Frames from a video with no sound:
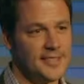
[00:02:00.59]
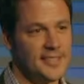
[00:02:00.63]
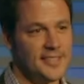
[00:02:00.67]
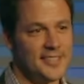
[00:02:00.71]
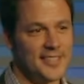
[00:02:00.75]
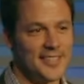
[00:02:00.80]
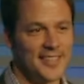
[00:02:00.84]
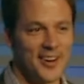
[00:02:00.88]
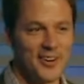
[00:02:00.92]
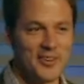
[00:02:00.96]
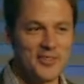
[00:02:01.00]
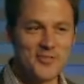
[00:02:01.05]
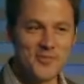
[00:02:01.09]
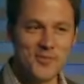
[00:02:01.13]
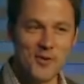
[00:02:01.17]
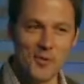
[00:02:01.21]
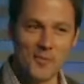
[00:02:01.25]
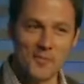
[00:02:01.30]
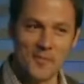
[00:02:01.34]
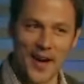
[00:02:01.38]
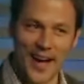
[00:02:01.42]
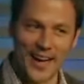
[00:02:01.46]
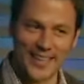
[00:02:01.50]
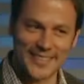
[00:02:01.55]
She said, Are you
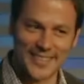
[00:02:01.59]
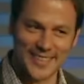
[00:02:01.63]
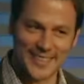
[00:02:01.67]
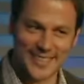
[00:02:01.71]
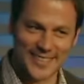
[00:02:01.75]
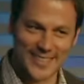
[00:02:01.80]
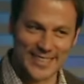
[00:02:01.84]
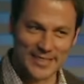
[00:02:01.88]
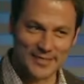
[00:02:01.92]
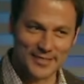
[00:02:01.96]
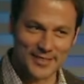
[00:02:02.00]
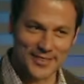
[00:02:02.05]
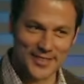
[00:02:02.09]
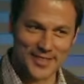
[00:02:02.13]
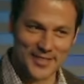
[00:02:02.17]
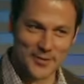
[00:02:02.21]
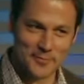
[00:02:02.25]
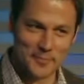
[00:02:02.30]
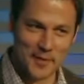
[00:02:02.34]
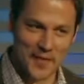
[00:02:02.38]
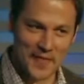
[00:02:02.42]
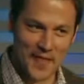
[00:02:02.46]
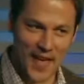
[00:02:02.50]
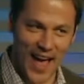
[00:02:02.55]
going back to Cleveland to
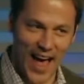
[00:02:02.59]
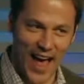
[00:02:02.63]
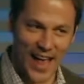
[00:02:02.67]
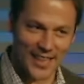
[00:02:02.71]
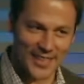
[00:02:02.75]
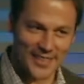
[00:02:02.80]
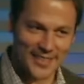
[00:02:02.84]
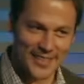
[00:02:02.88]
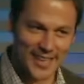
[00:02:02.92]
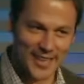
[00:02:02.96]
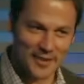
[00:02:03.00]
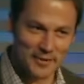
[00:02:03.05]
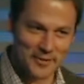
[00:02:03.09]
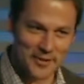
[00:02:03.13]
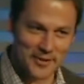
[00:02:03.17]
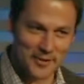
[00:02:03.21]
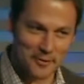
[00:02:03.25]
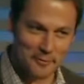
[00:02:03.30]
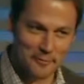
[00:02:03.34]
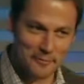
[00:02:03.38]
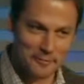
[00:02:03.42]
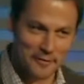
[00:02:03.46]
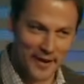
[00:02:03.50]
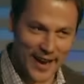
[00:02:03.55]
spend the holiday with
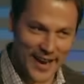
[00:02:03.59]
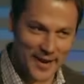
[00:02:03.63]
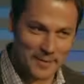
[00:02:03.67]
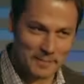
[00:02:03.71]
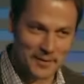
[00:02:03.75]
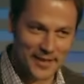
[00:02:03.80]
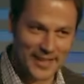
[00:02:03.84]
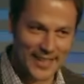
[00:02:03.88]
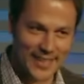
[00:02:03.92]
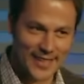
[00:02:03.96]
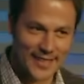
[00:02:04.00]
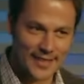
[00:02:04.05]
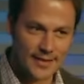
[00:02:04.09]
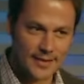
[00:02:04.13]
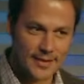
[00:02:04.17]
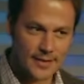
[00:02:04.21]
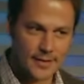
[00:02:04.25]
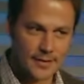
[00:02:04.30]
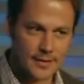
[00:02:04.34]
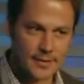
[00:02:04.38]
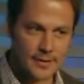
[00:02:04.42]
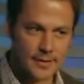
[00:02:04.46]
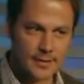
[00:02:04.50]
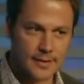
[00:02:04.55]
your family?
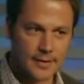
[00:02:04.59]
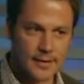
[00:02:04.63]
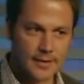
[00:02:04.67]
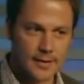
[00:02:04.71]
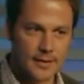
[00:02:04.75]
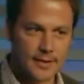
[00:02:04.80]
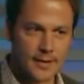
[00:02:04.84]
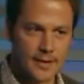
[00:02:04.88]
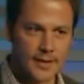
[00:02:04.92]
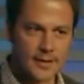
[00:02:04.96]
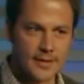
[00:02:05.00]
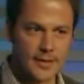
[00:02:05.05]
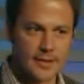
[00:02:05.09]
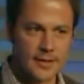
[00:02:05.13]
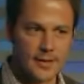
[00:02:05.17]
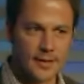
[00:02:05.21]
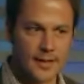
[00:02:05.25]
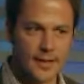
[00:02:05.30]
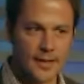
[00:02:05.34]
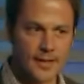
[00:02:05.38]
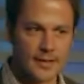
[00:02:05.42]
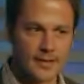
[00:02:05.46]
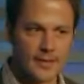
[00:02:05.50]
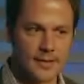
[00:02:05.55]
I said,
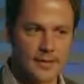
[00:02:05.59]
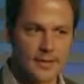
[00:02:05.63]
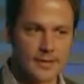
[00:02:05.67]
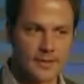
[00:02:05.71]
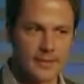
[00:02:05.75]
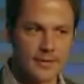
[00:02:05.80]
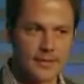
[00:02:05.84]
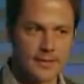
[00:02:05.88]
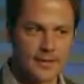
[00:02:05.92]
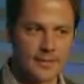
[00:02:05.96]
Yes.